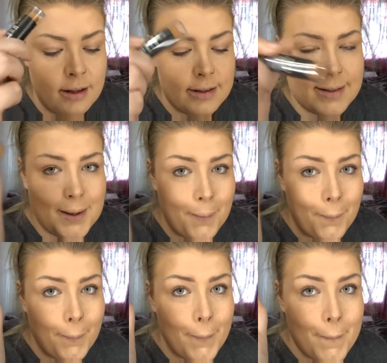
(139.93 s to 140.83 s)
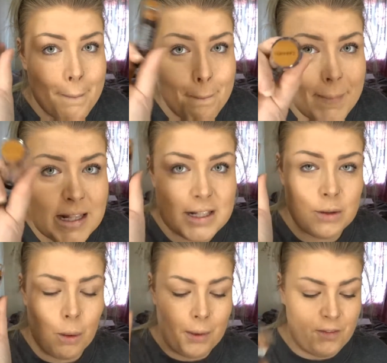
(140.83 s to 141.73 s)
So this is
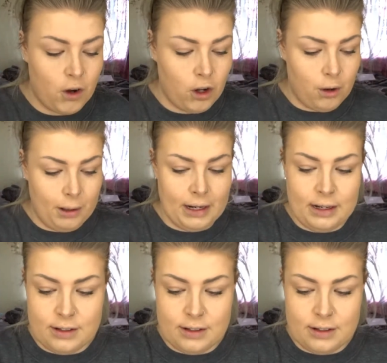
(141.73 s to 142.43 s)
what we've got going.